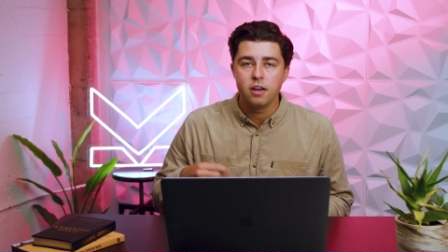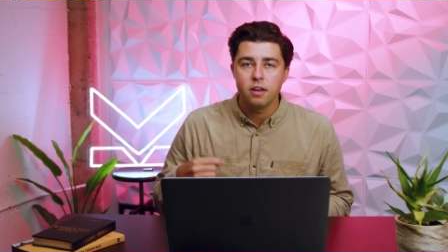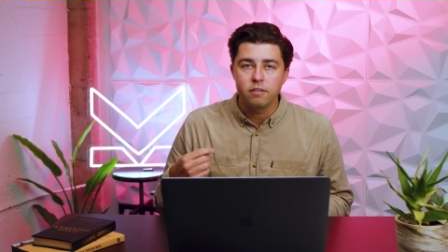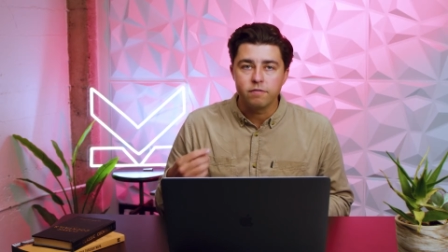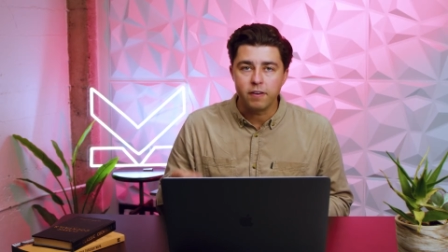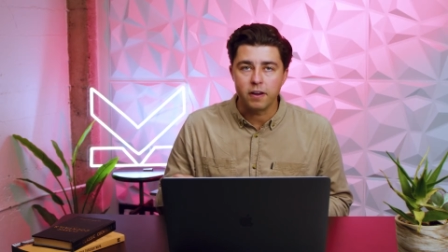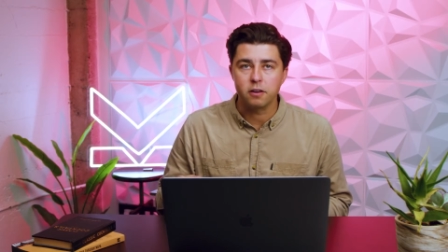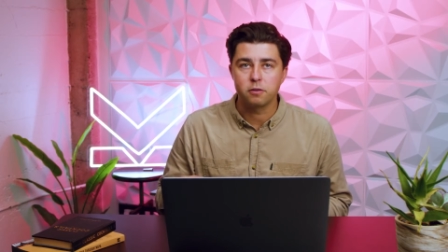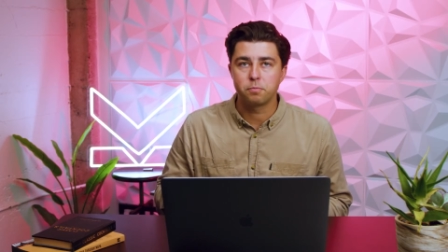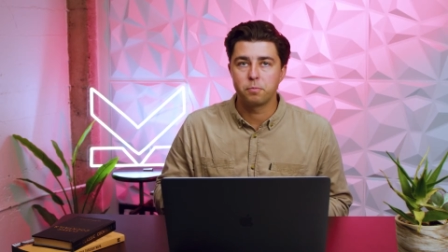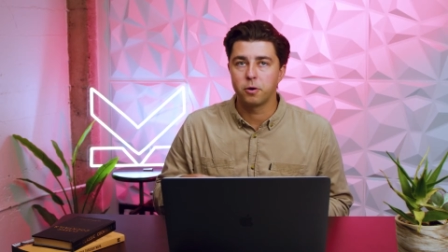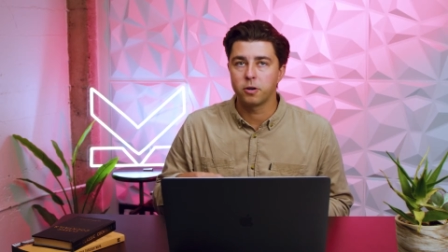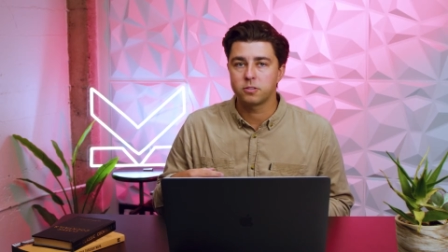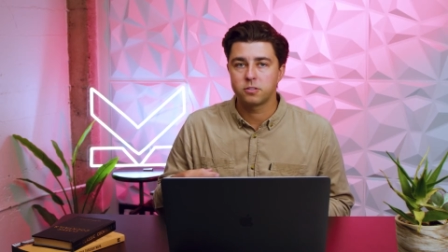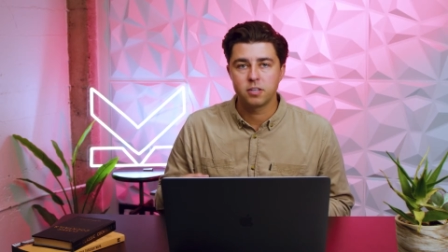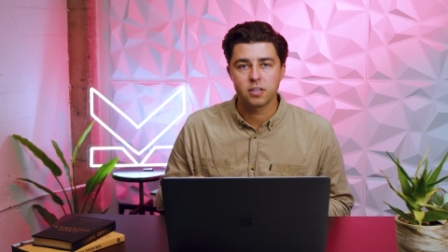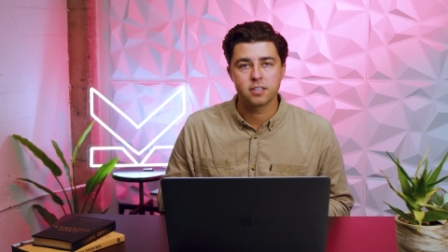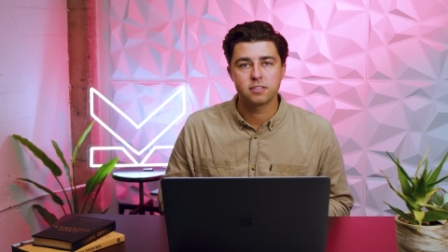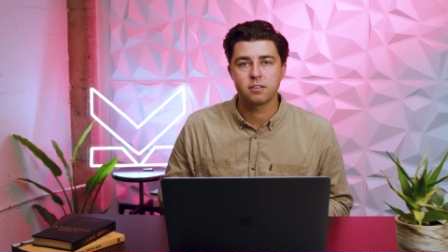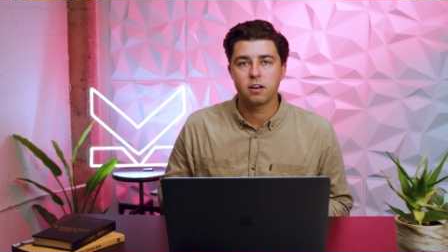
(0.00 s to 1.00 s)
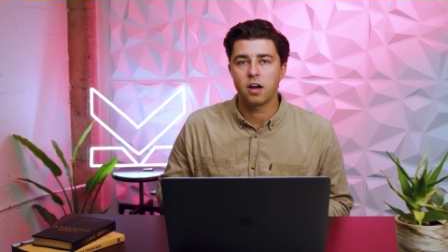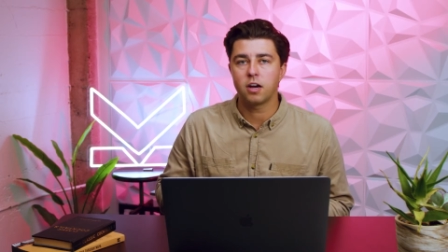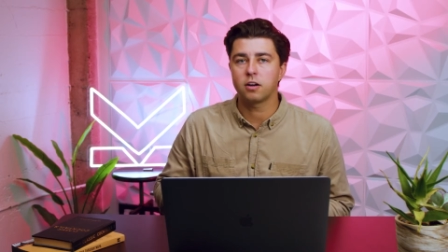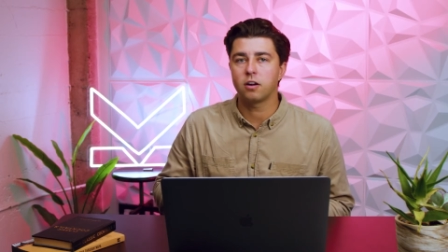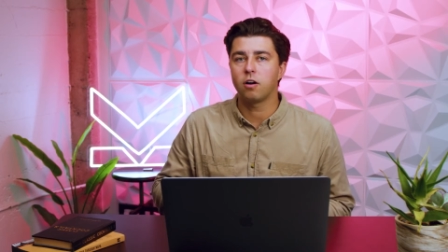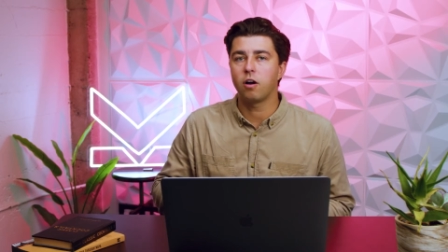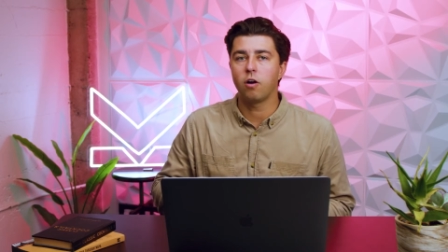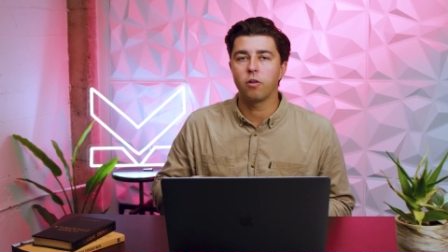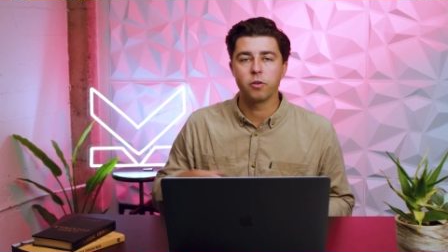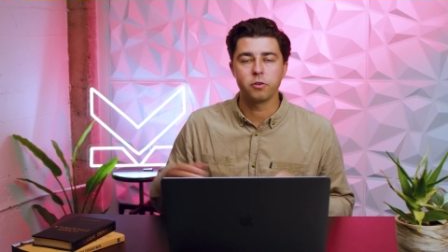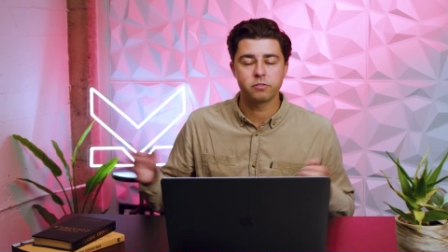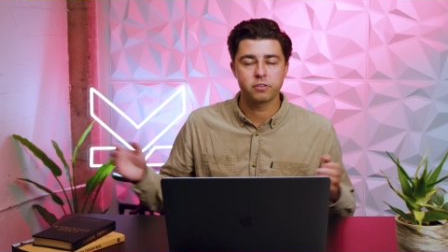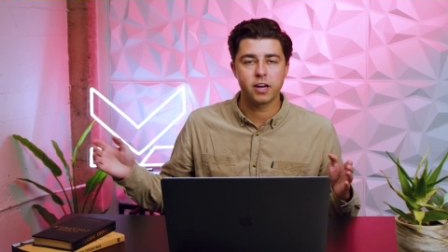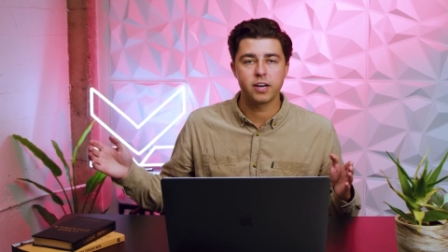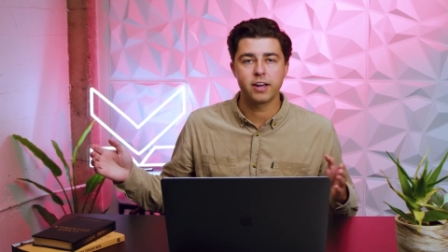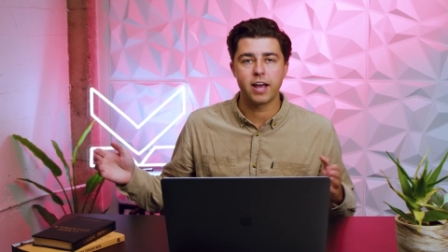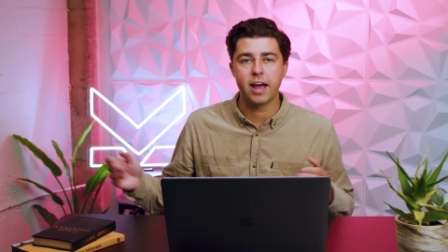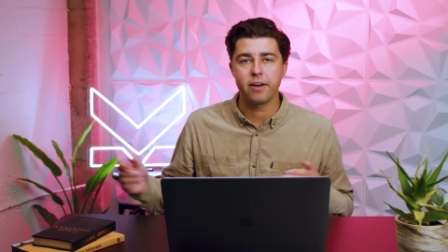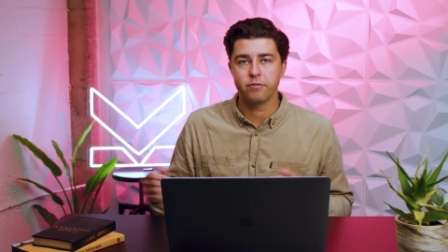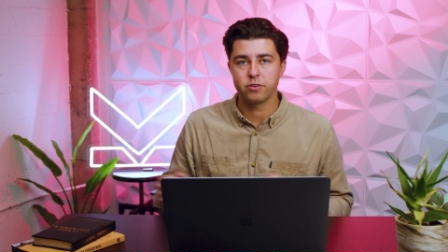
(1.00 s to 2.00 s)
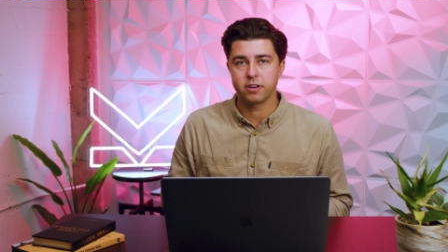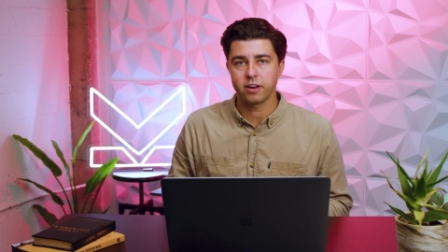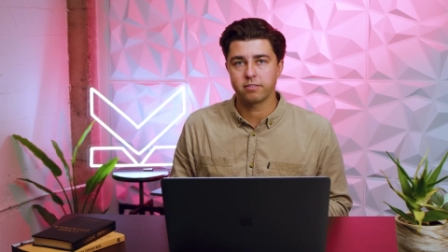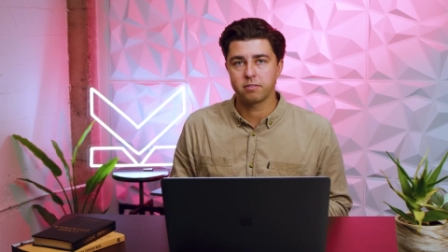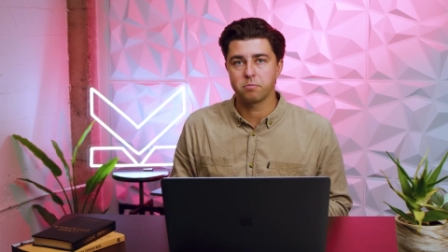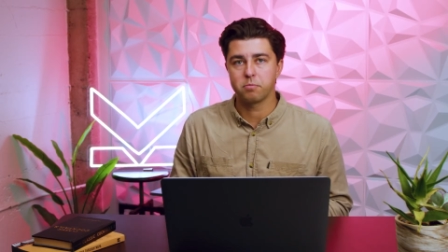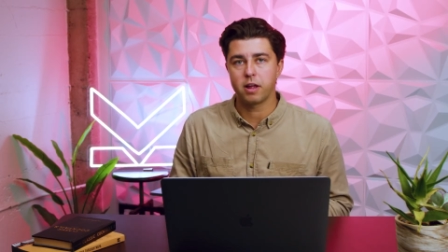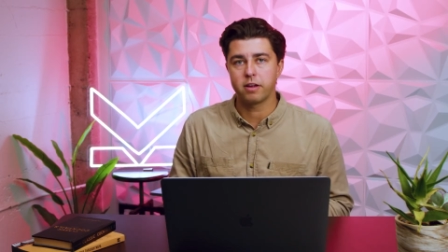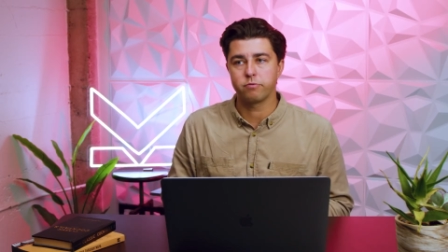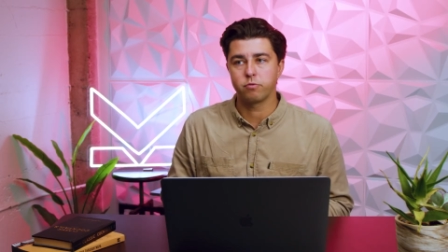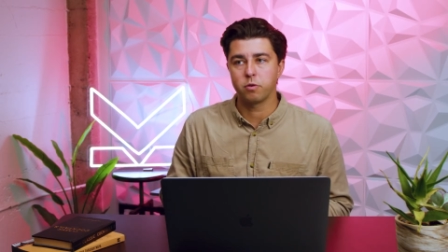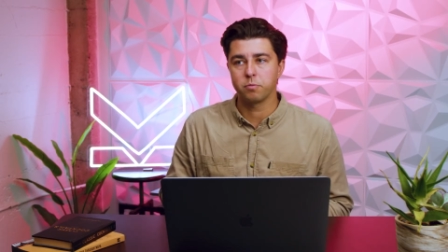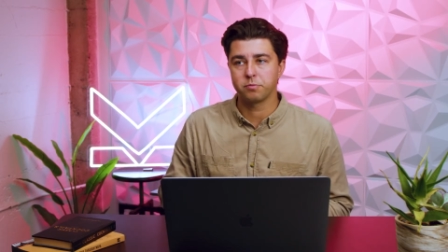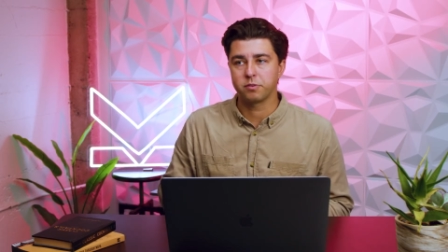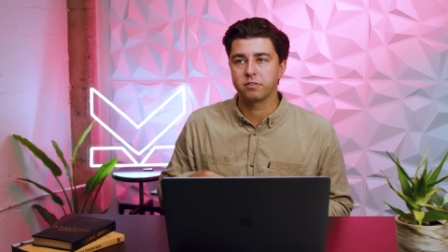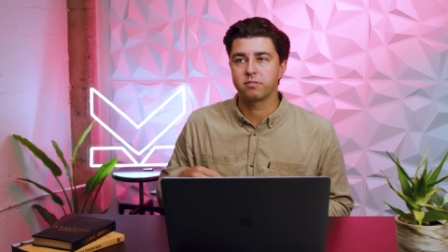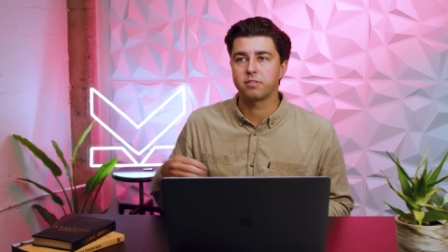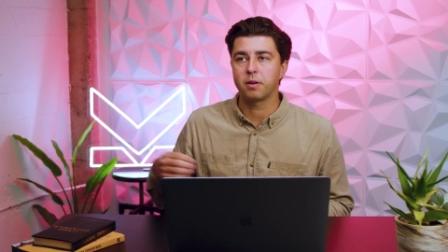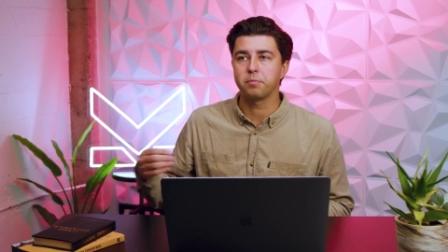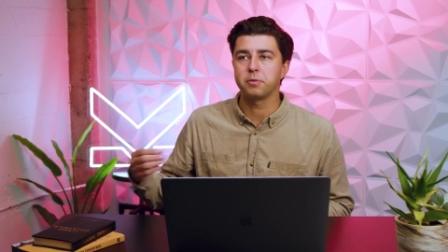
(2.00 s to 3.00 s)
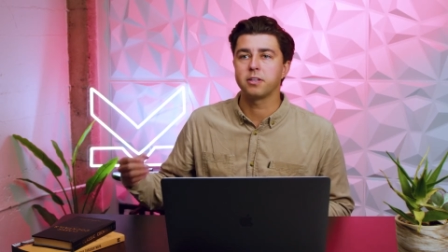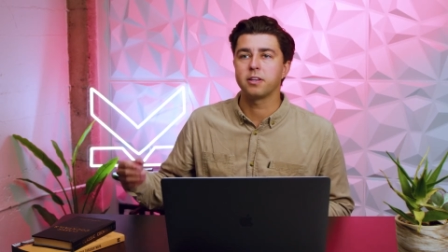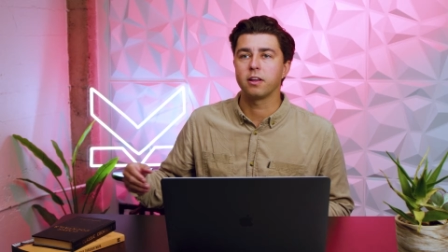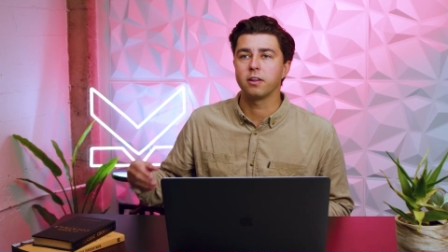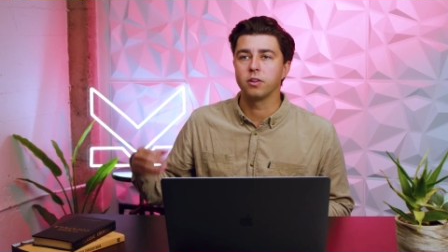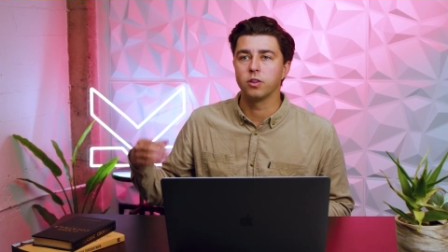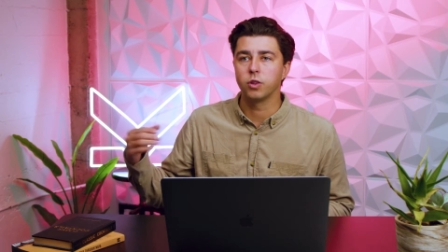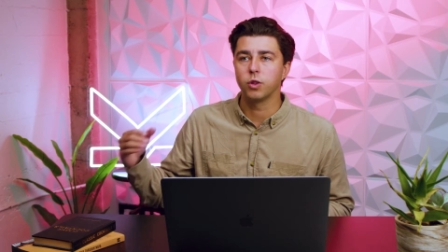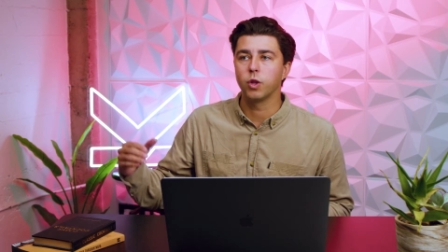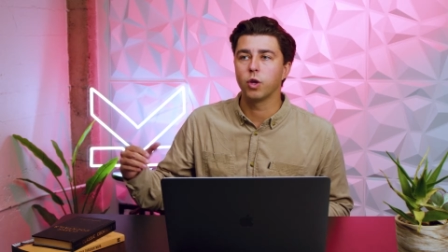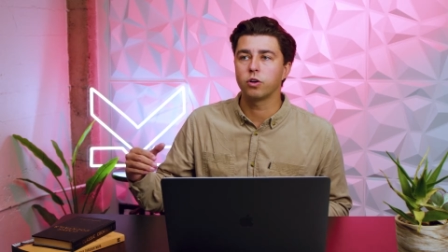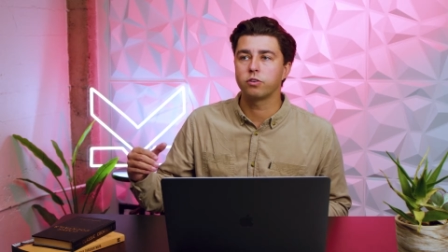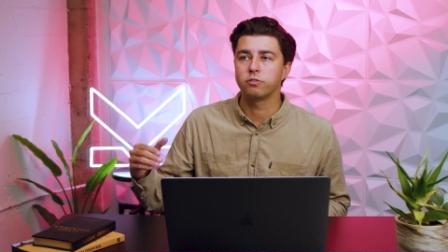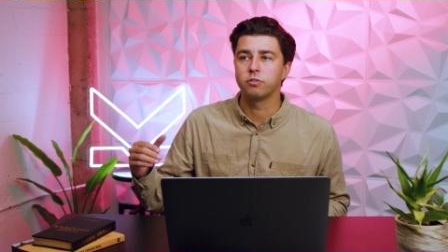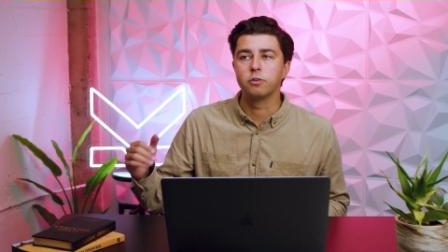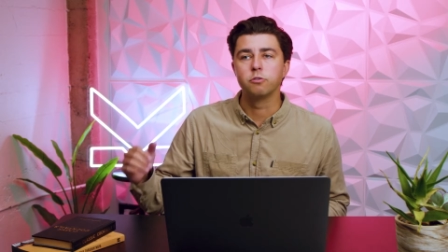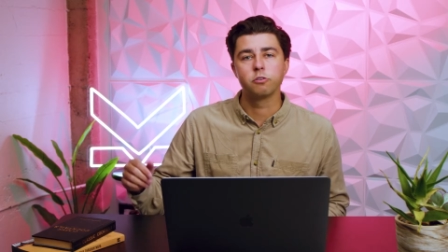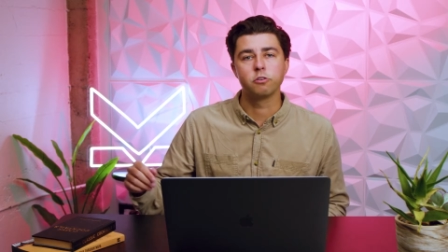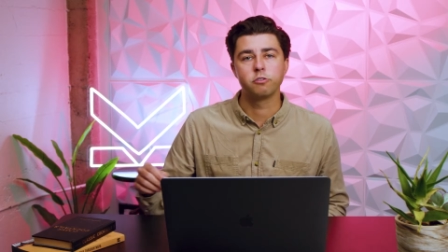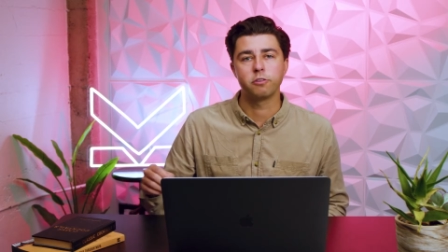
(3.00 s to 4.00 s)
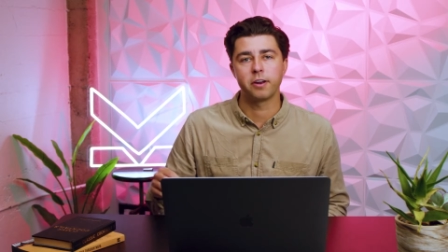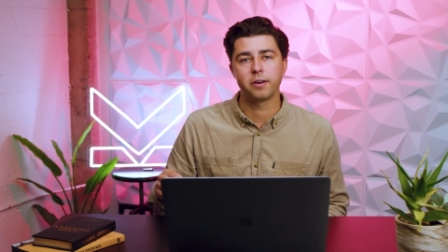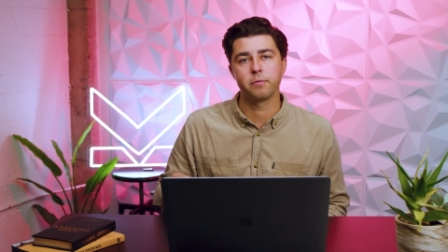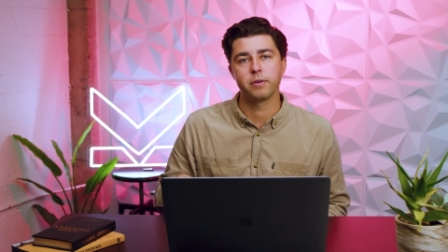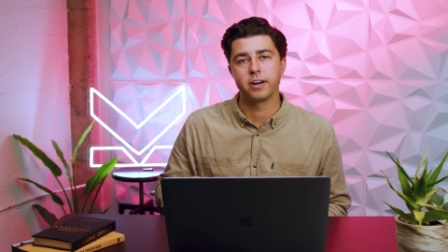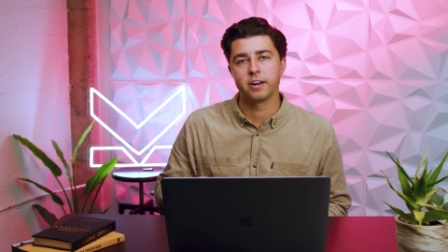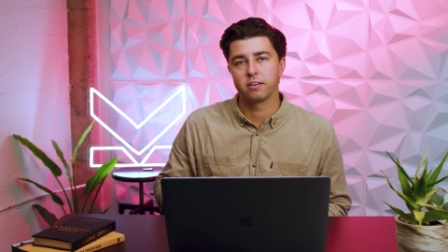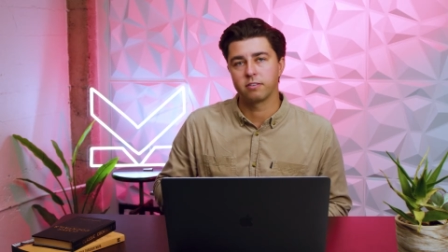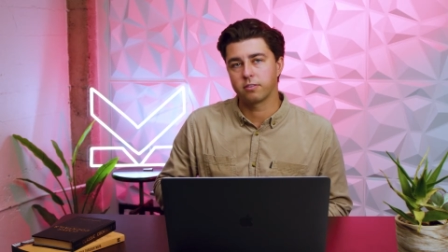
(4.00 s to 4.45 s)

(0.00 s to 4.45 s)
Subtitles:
Facebook, TikTok, all those kind of advertising platforms, is something that looks user-generated.